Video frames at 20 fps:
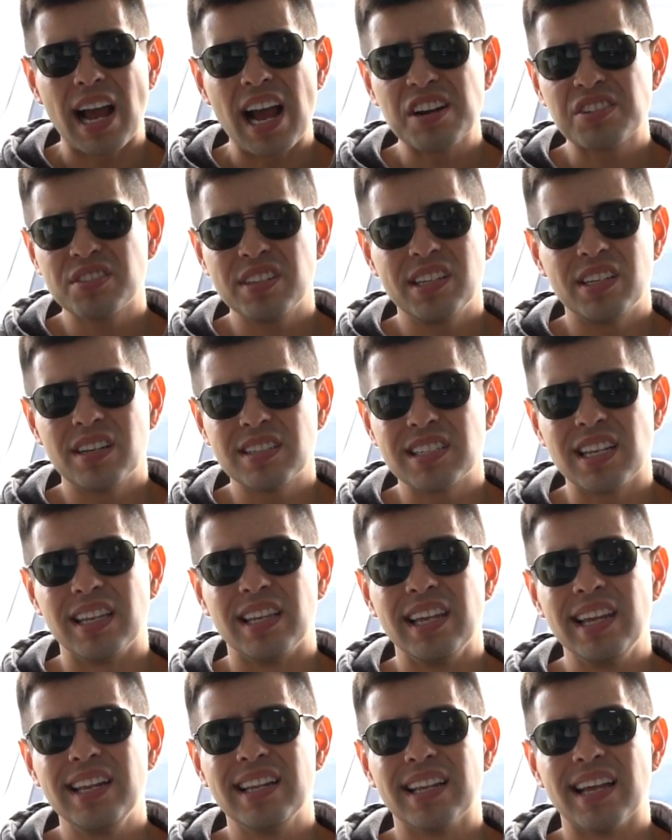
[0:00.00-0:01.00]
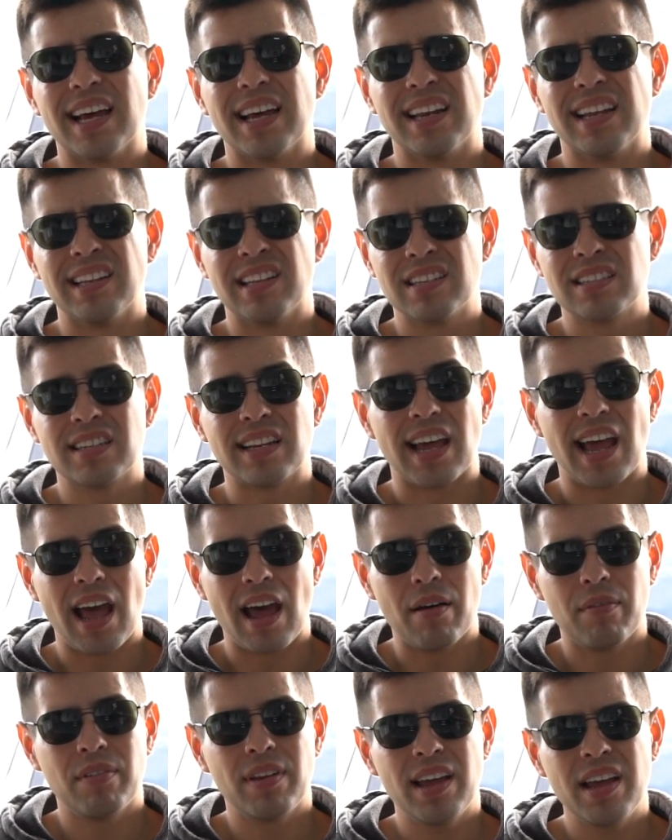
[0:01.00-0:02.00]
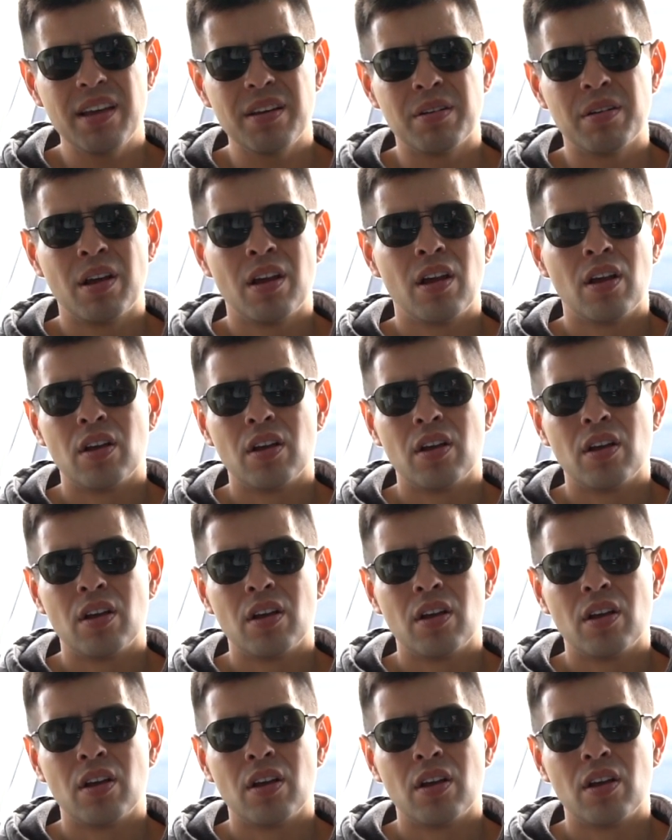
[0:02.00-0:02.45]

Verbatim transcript: actually doesn't need that. It doesn't have that.